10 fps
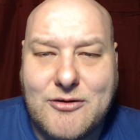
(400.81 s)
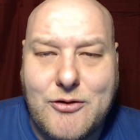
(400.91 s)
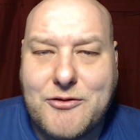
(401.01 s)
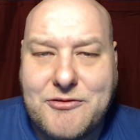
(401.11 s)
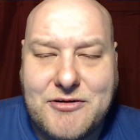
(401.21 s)
Do
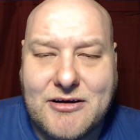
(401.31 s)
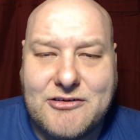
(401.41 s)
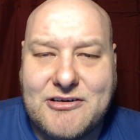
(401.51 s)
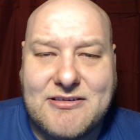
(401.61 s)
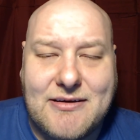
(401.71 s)
your due
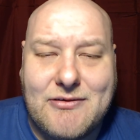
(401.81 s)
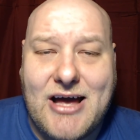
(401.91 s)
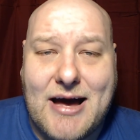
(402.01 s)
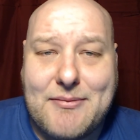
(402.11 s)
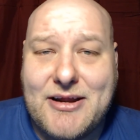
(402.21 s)
diligence. Leave a
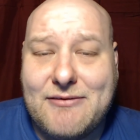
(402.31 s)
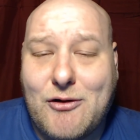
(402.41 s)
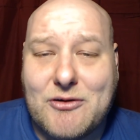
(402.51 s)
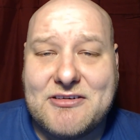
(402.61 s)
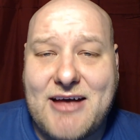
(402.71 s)
comment. And of
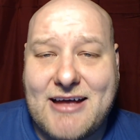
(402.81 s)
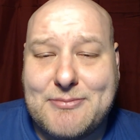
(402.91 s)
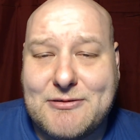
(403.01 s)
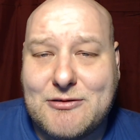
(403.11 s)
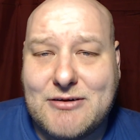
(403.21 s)
course, last
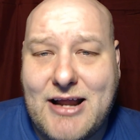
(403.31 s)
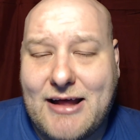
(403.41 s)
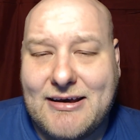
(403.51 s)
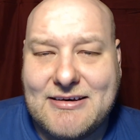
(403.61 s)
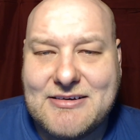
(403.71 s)
but certainly
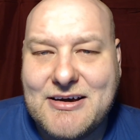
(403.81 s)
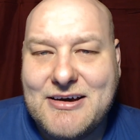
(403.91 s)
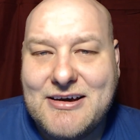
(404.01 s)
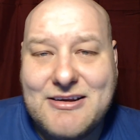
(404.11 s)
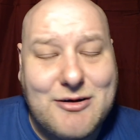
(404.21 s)
not least,
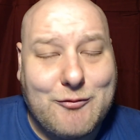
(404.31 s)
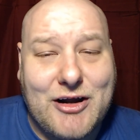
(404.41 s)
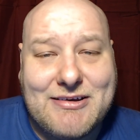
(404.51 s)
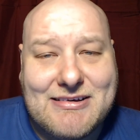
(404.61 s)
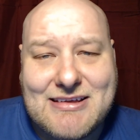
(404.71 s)
don't
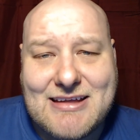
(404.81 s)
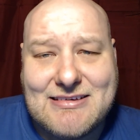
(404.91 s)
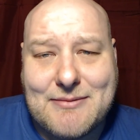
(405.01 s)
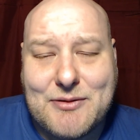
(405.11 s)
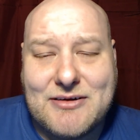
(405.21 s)
forget to hit that
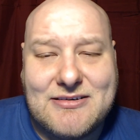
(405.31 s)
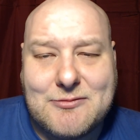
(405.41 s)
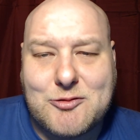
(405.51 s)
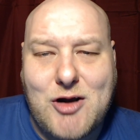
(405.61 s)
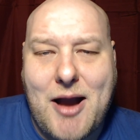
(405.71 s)
sub button.
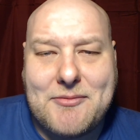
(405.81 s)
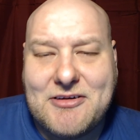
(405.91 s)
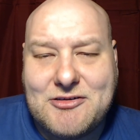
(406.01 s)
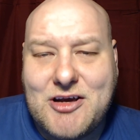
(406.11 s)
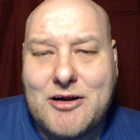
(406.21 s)
Subscribe
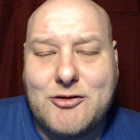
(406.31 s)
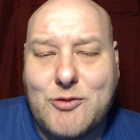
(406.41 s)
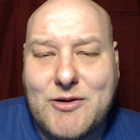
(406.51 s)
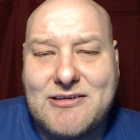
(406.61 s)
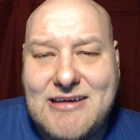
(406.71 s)
to the channel.
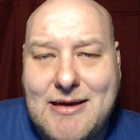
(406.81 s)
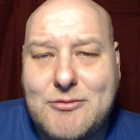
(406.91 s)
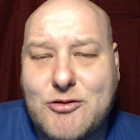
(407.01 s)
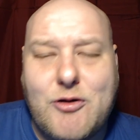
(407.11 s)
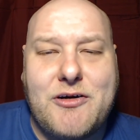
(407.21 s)
Join the team.
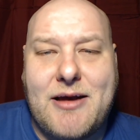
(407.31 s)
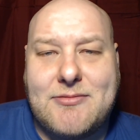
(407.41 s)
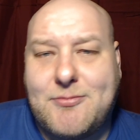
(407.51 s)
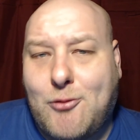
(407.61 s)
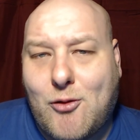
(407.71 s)
Show your damn
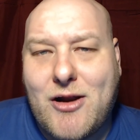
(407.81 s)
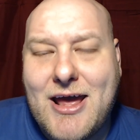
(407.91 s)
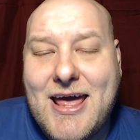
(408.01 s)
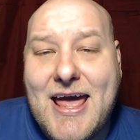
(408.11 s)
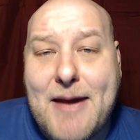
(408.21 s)
support.
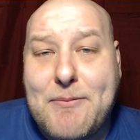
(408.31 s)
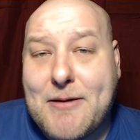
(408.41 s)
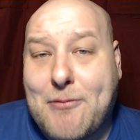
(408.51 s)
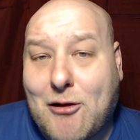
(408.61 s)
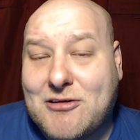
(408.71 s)
And
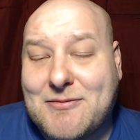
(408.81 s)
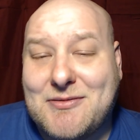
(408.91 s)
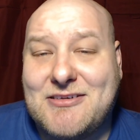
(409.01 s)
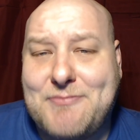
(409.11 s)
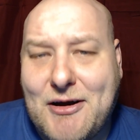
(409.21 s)
be a part of
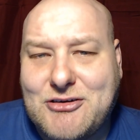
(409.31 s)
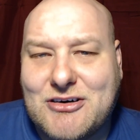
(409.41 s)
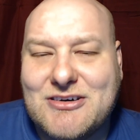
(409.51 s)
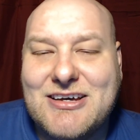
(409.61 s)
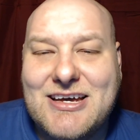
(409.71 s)
something
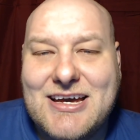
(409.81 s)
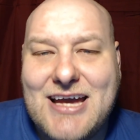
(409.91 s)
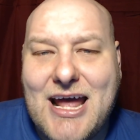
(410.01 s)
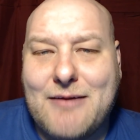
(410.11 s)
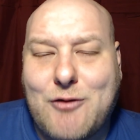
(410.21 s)
special.
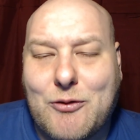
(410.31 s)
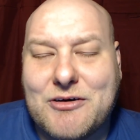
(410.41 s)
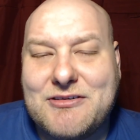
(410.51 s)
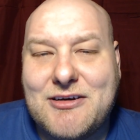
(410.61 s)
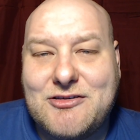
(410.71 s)
And of
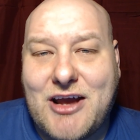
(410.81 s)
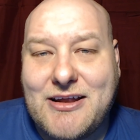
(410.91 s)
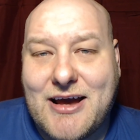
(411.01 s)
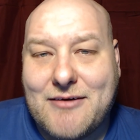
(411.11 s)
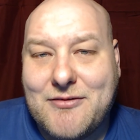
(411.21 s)
course,
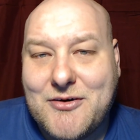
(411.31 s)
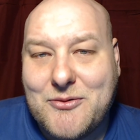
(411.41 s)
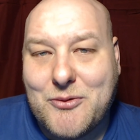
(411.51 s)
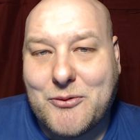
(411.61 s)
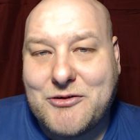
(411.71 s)
JDev
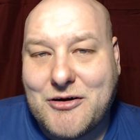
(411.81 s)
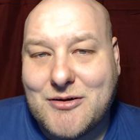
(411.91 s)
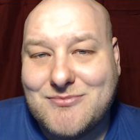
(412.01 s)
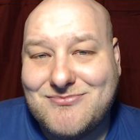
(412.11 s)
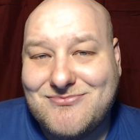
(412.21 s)
will return.